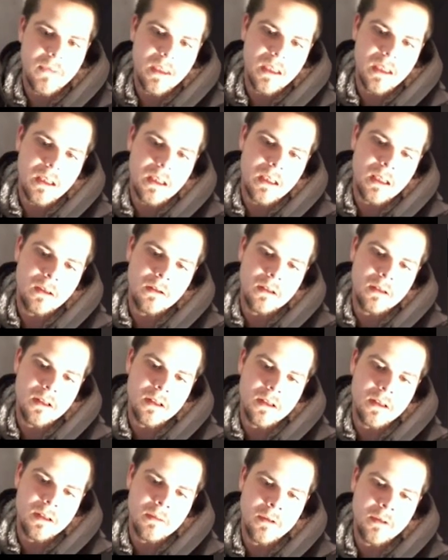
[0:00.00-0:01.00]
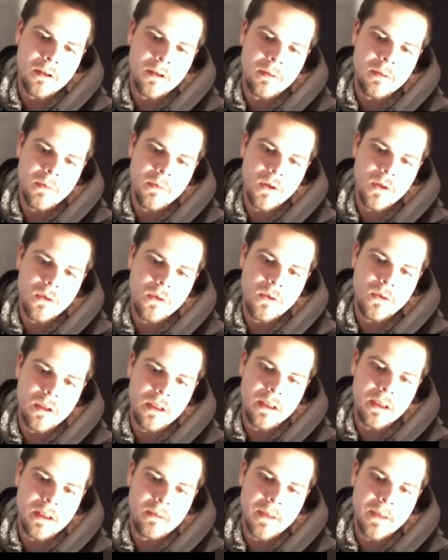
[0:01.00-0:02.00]
It looks smooth, it's
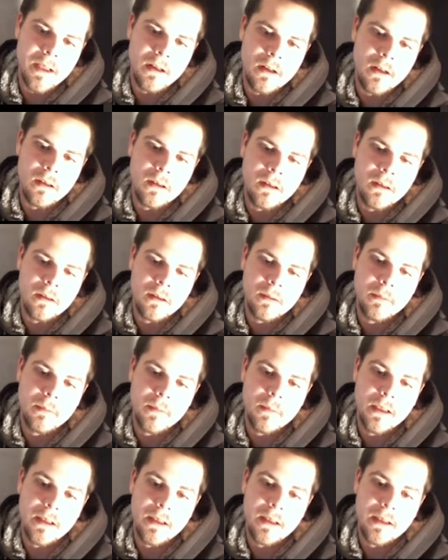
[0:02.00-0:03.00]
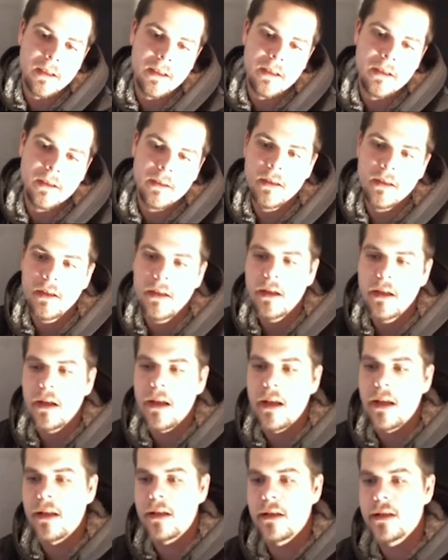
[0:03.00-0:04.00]
better blended,
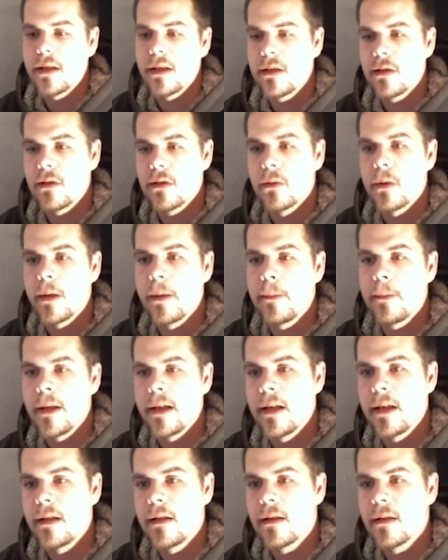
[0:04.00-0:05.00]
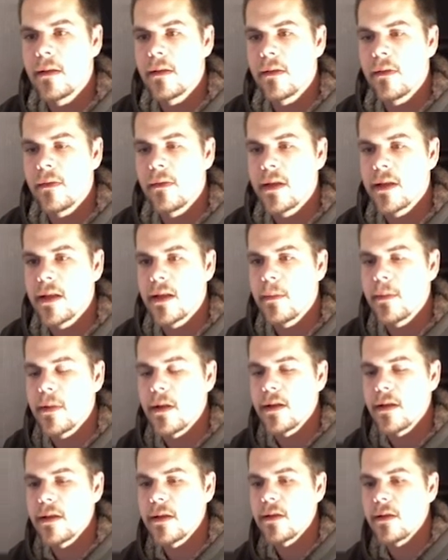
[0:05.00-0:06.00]
and it's just a repeat of the same
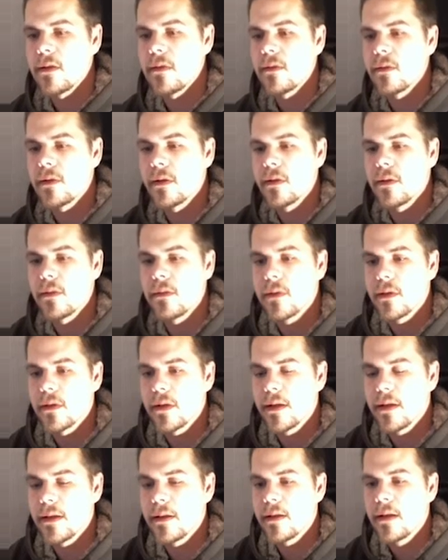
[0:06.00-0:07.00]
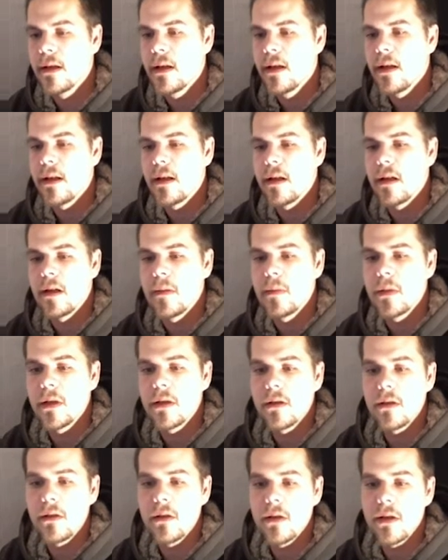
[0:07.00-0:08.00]
process over and over again. Now I'm going to
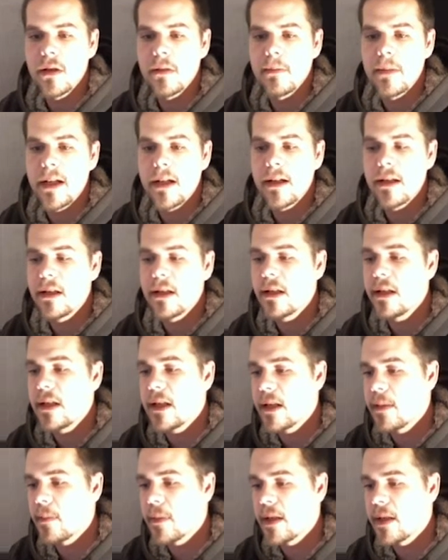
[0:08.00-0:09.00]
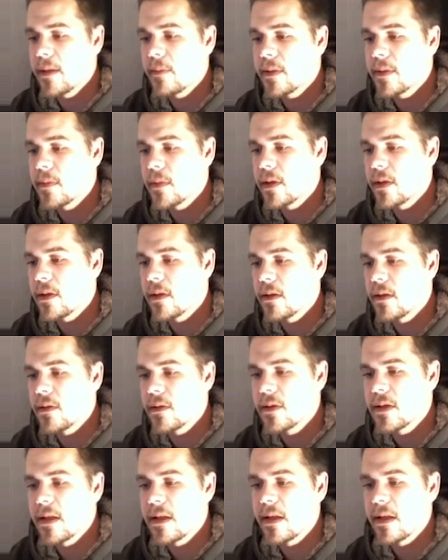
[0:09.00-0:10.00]
throw this back into time lapse. I'm going to close
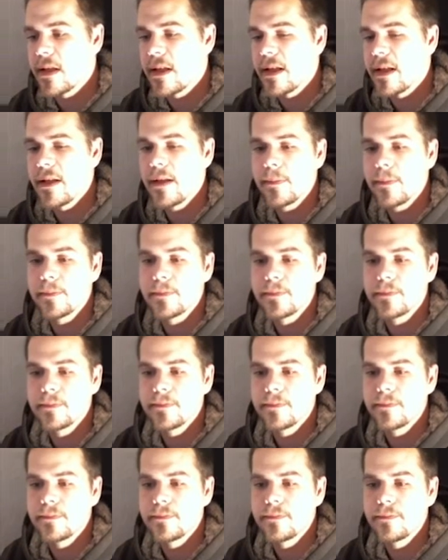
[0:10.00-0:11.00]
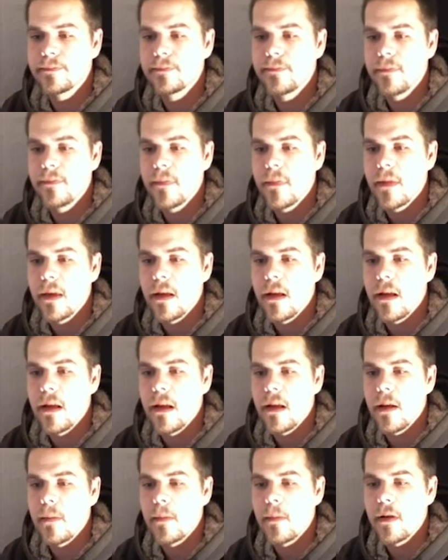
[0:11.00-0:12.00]
out of that, and
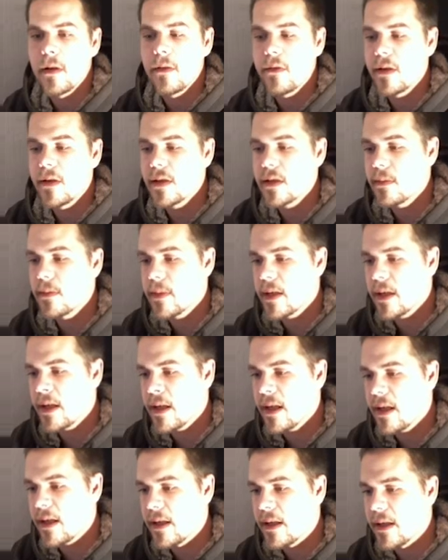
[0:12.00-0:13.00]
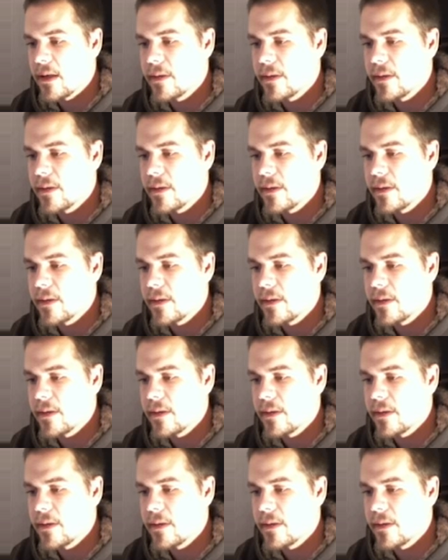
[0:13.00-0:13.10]
I'm going to finish up the eye.